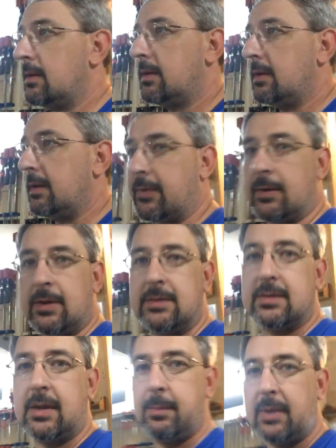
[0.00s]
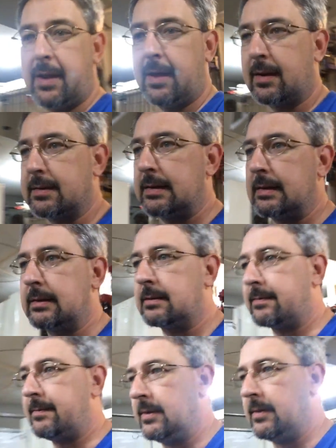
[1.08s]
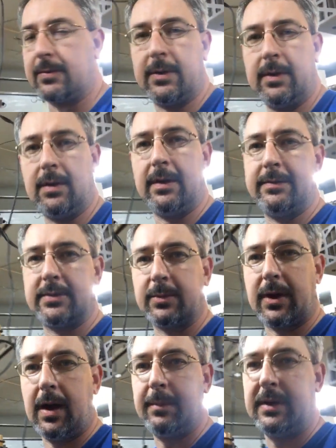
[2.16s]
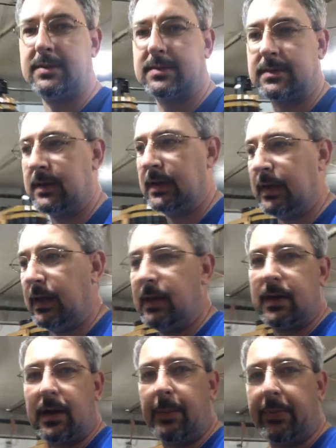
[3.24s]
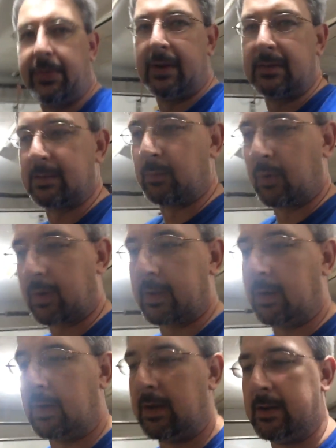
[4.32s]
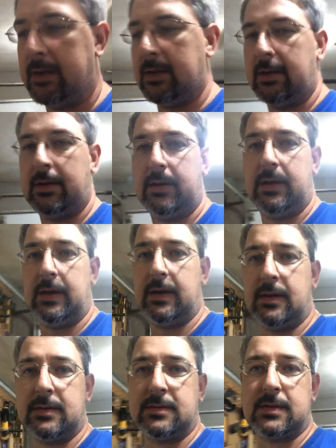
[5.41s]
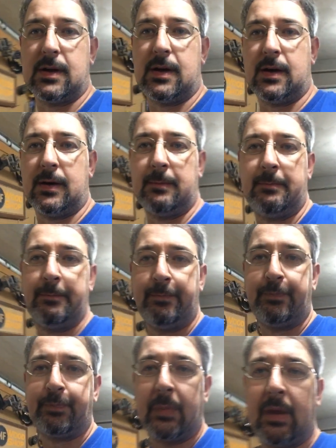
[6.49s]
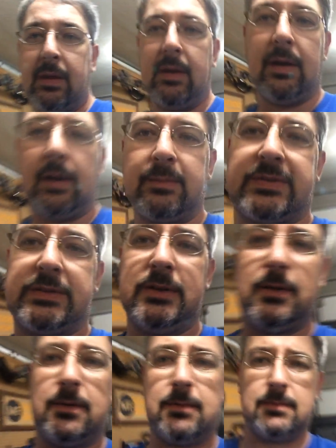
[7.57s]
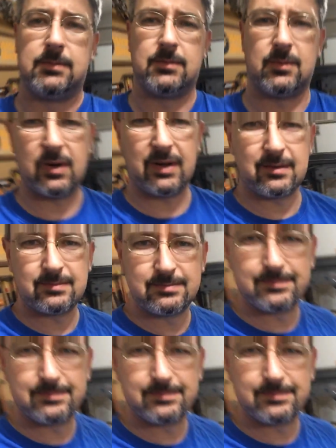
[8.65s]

if there is anybody out there, feel free to leave some comments. A couple things I'm working on is I'm still, well,